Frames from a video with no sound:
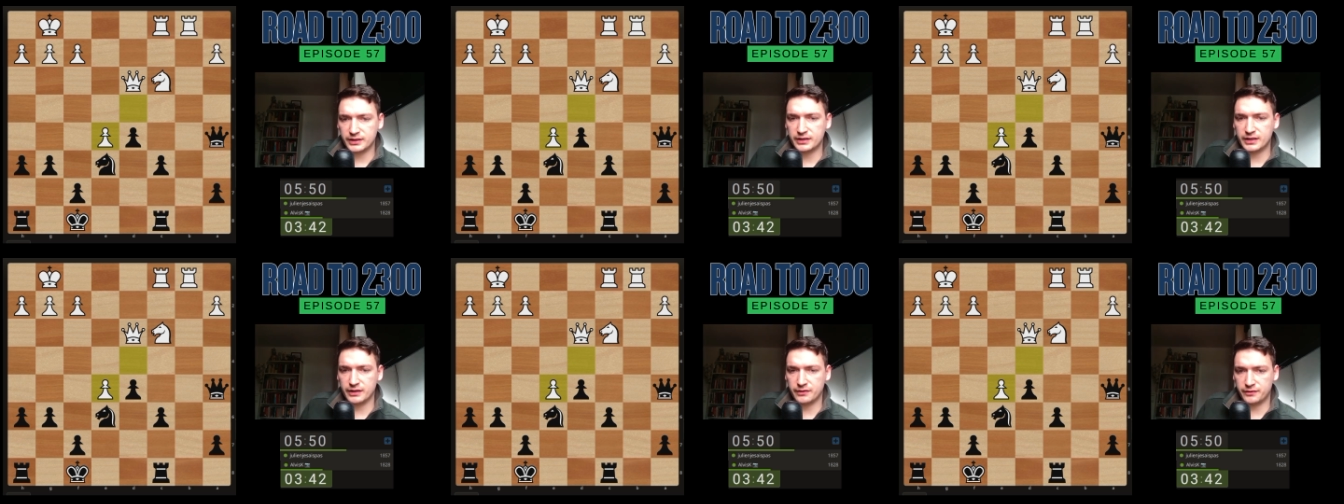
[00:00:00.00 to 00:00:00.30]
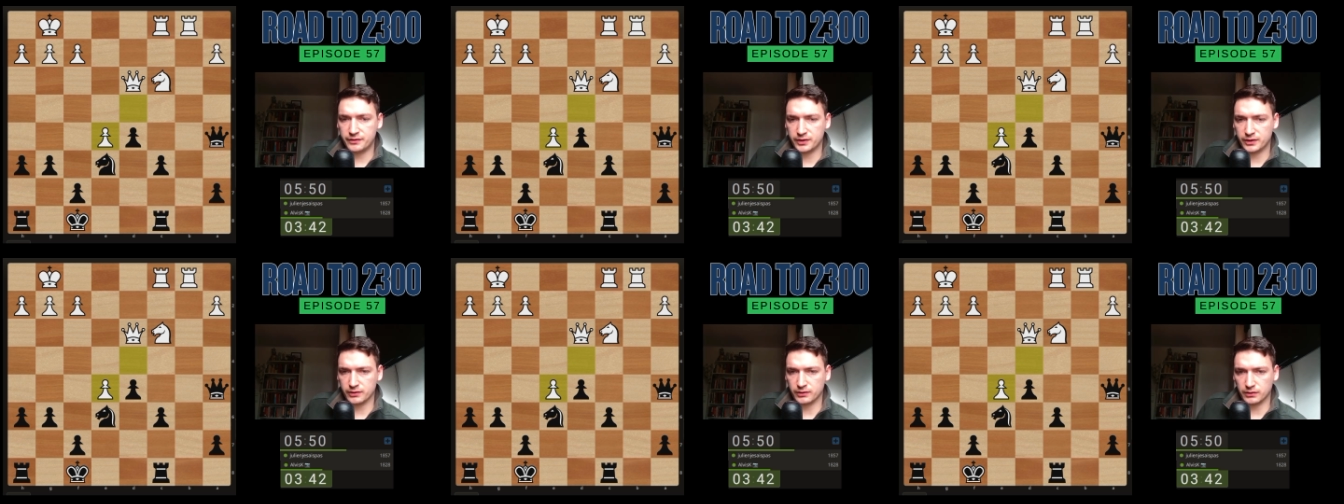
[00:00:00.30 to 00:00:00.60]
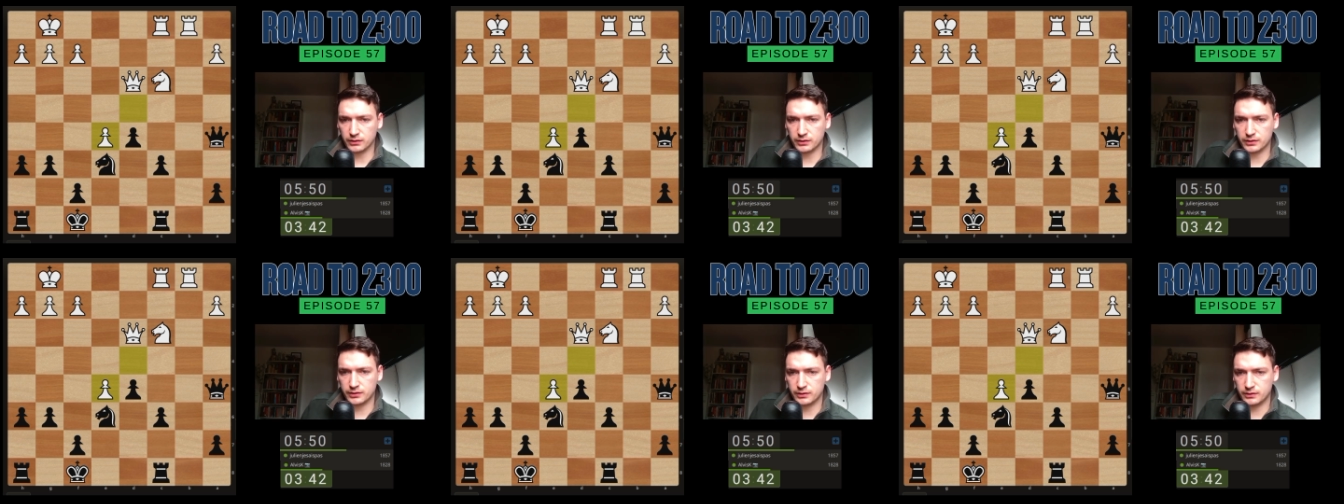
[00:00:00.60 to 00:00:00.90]

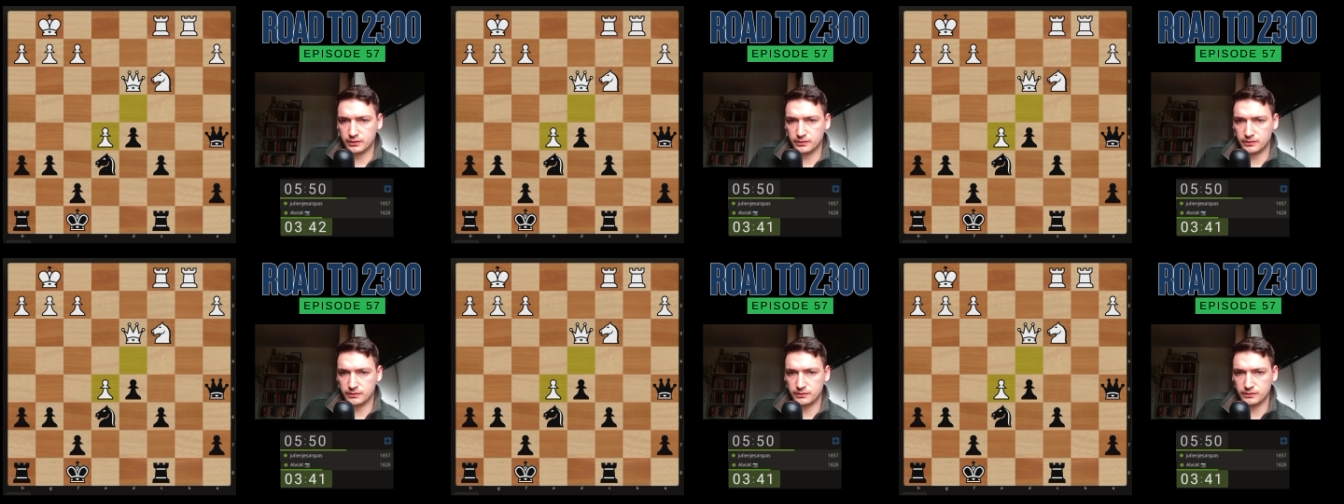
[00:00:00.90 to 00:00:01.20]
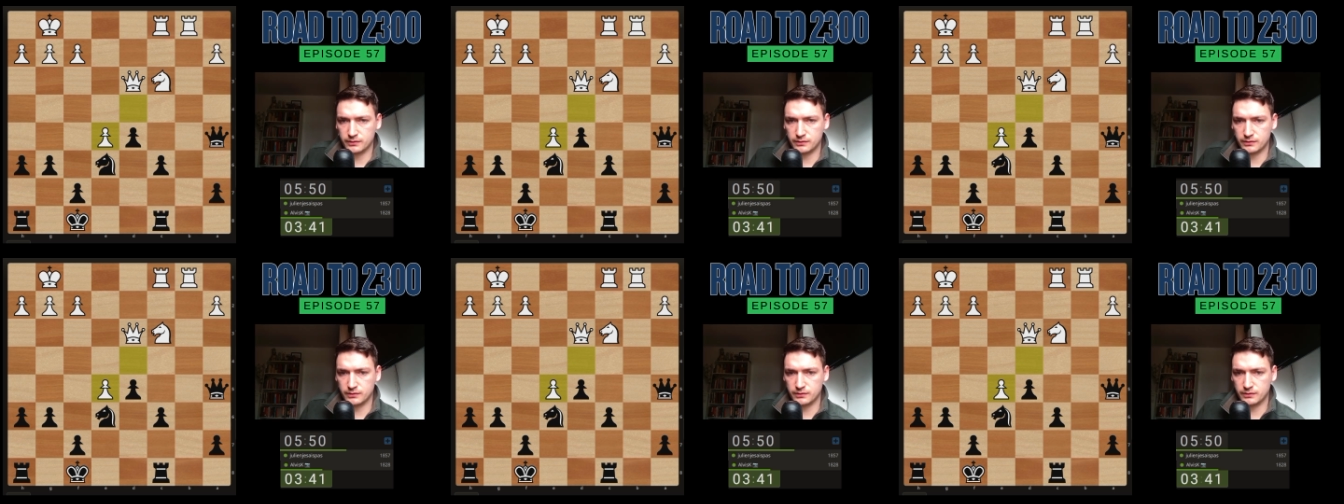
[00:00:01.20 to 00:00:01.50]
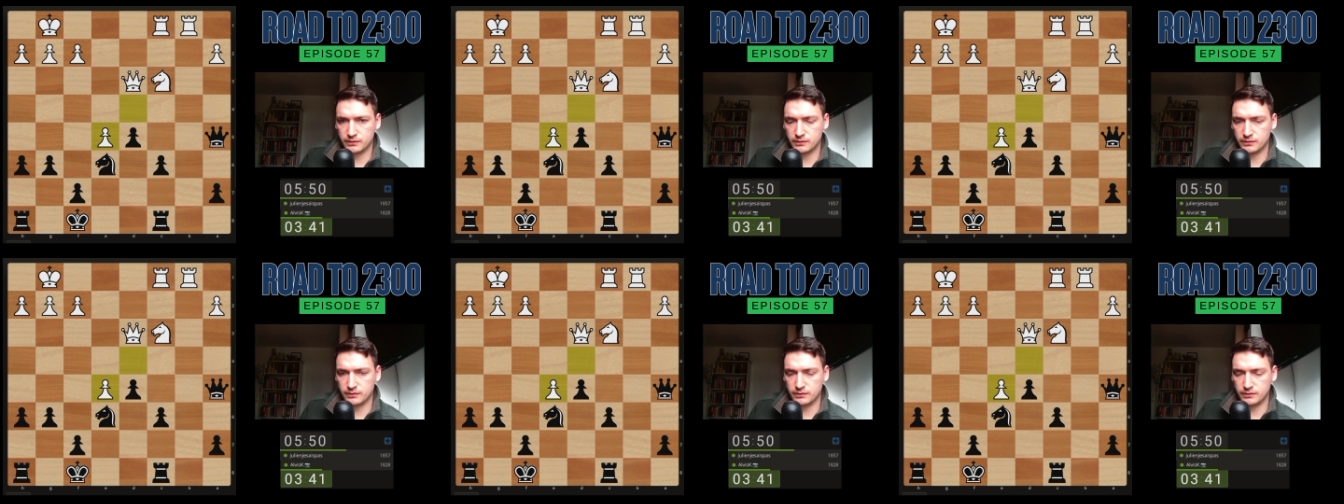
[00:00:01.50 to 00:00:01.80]
difficult,
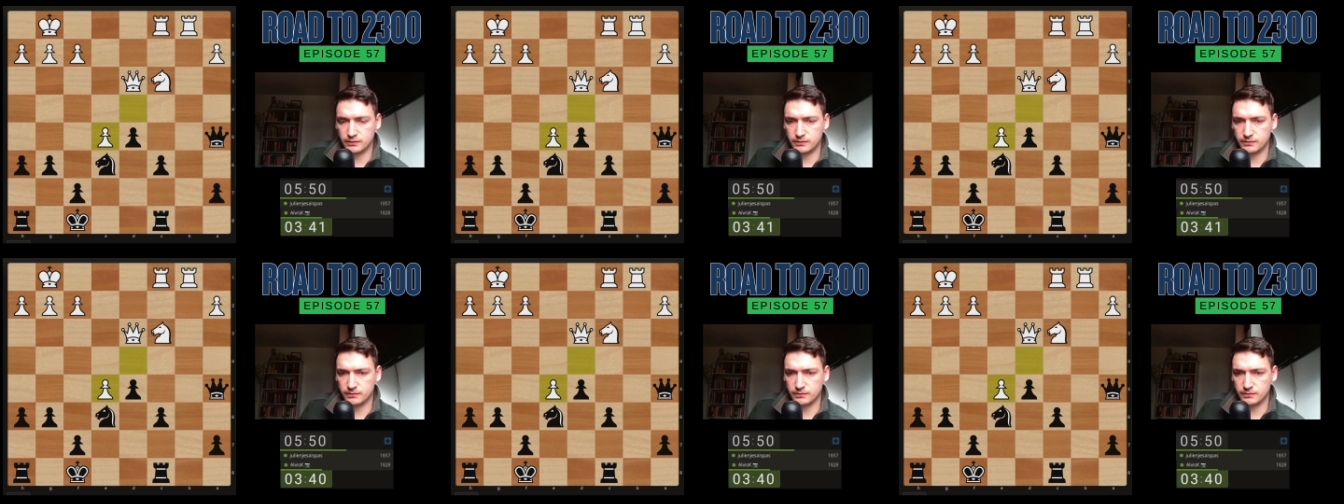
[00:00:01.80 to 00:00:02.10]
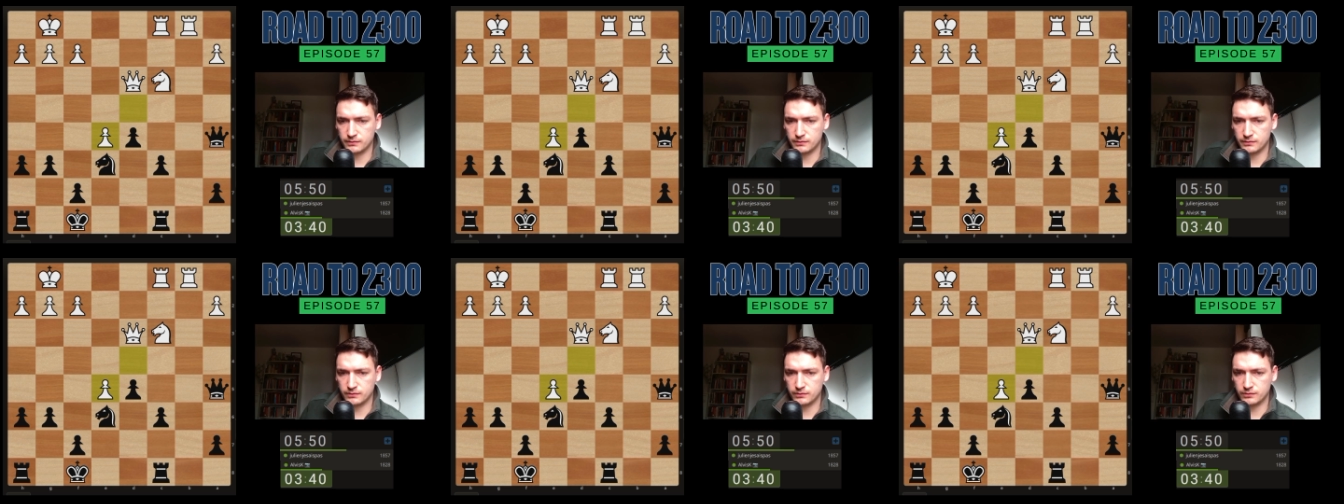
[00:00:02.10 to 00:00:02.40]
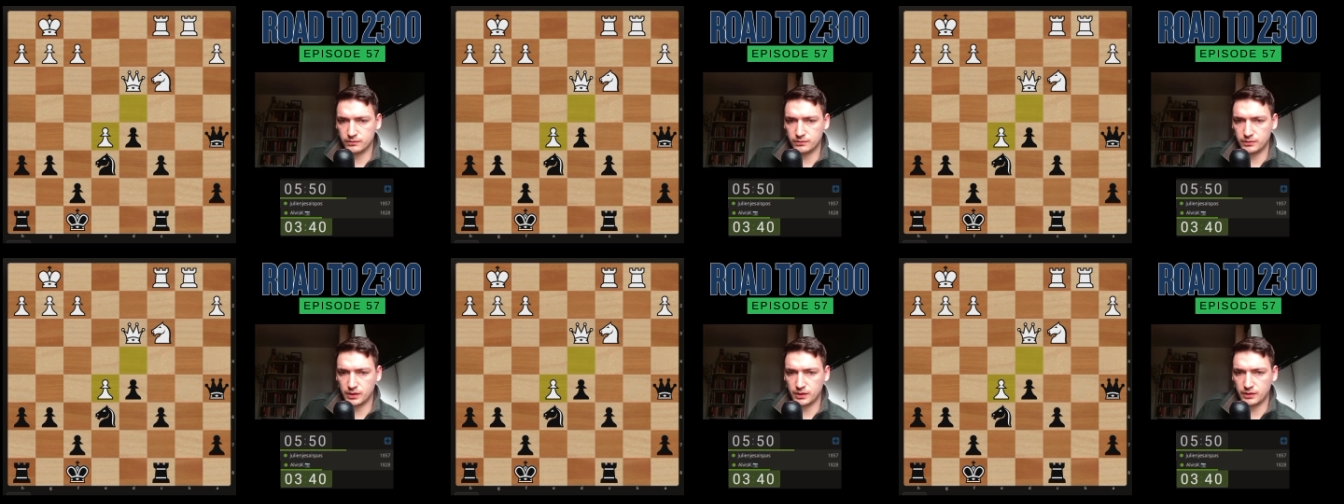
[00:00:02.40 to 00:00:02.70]

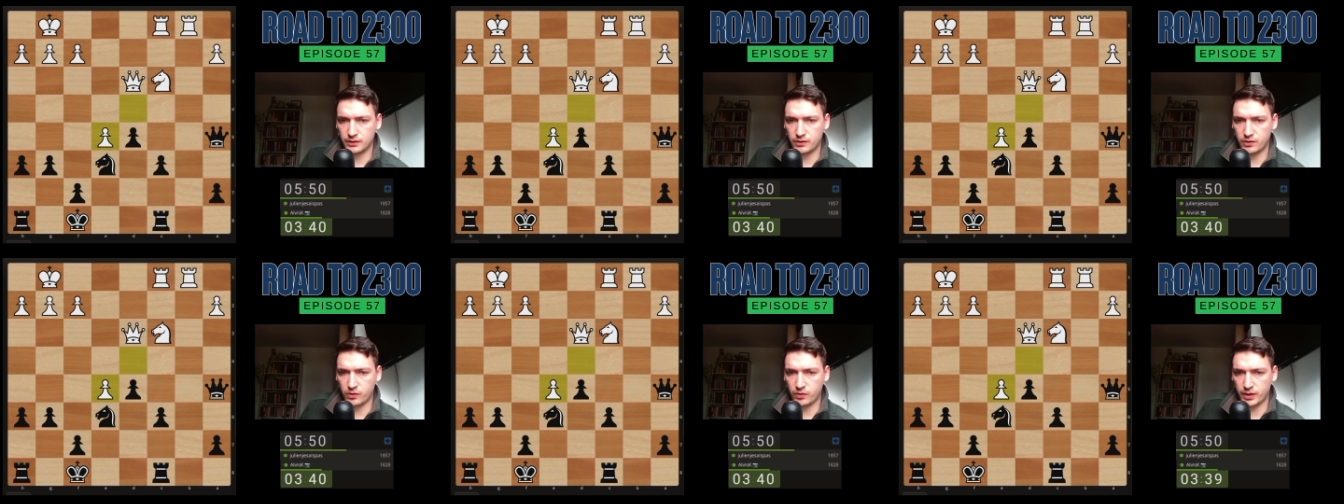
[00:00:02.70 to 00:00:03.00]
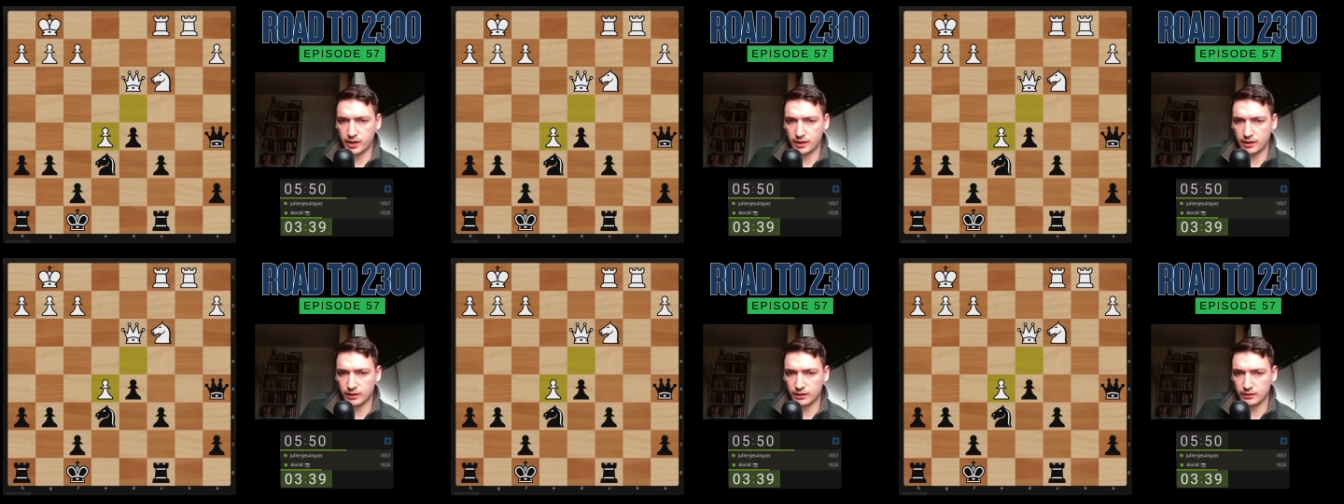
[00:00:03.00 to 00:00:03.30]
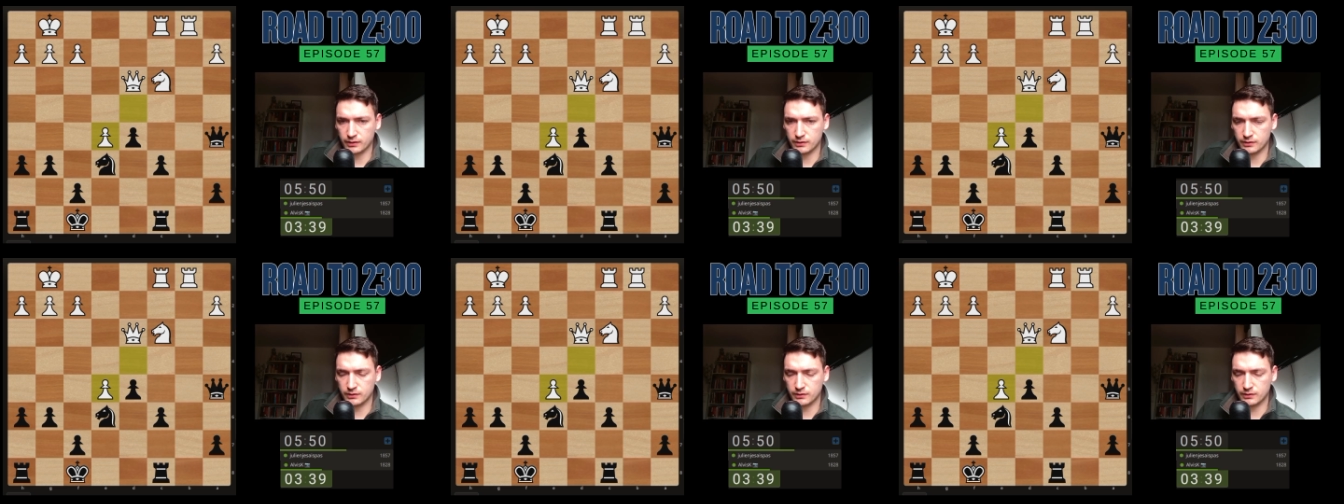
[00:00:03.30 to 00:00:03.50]
but annoying.